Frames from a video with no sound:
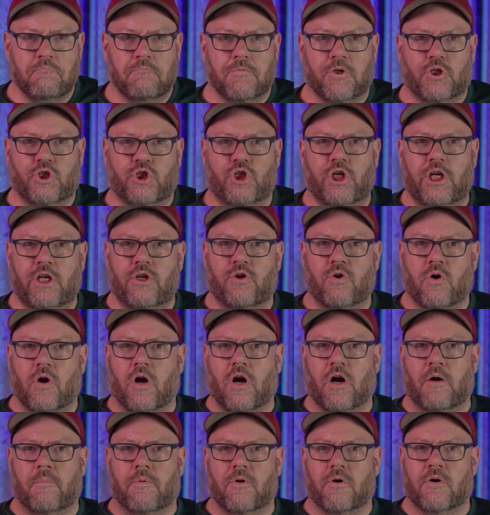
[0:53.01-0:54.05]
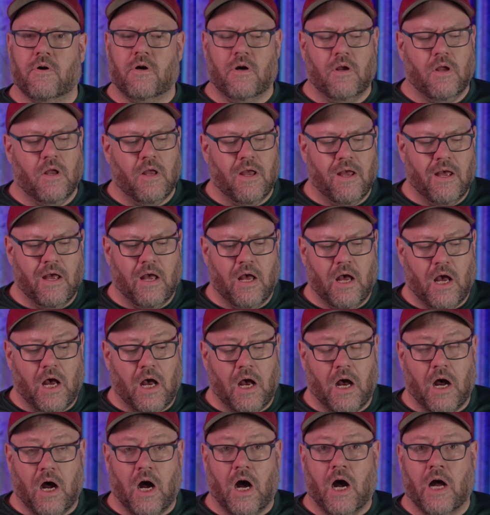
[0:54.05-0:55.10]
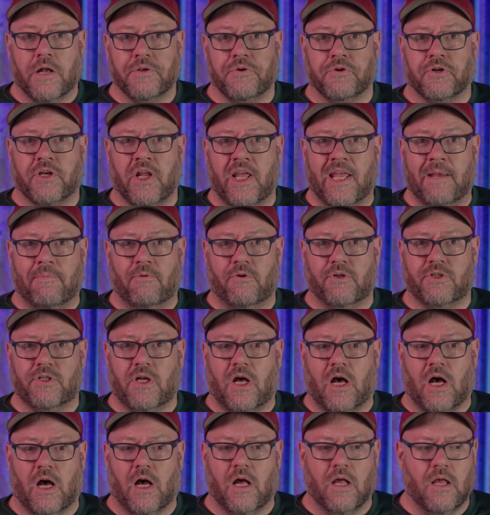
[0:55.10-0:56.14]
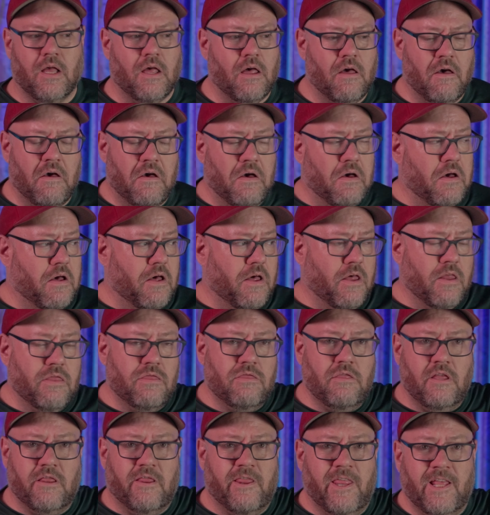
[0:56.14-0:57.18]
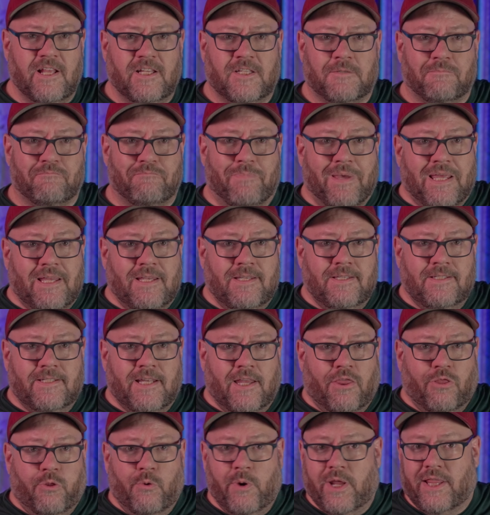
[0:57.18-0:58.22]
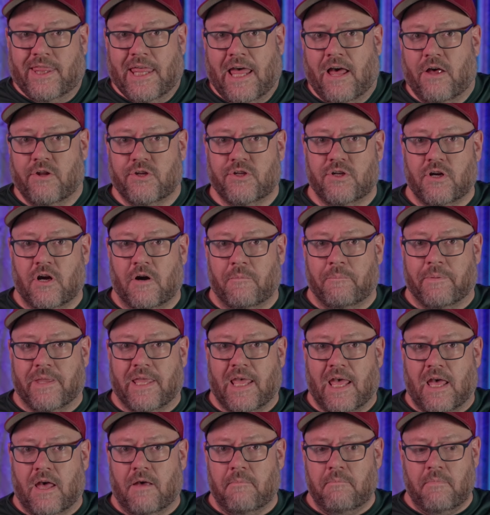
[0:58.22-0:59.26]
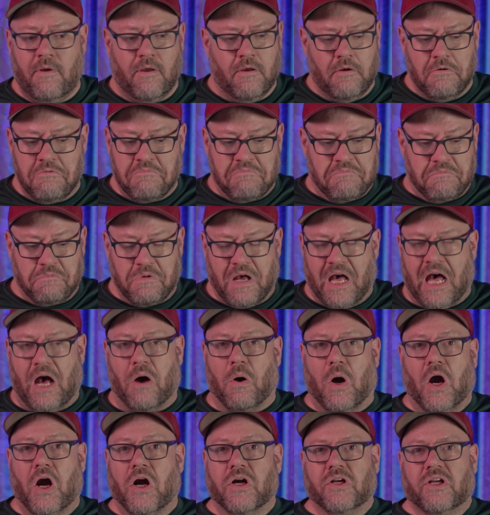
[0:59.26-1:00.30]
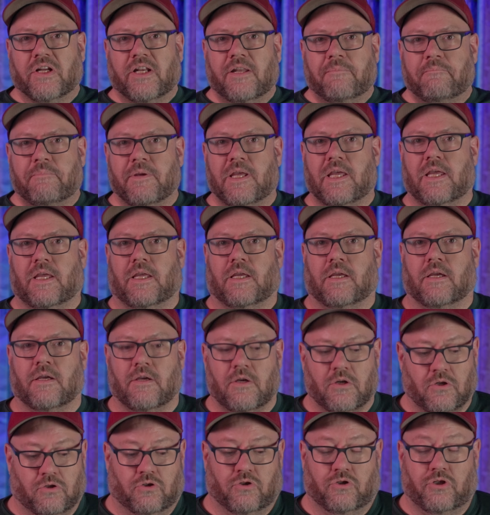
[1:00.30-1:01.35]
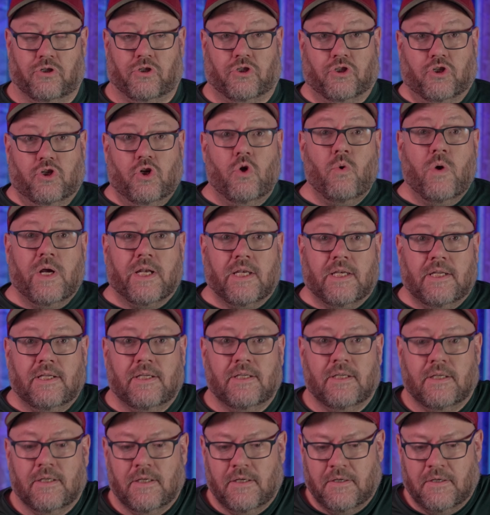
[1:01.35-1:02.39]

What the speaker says: Machine your arbor on your table saw. The thing spins at 3,000 RPM. How hard can it be? Just do it.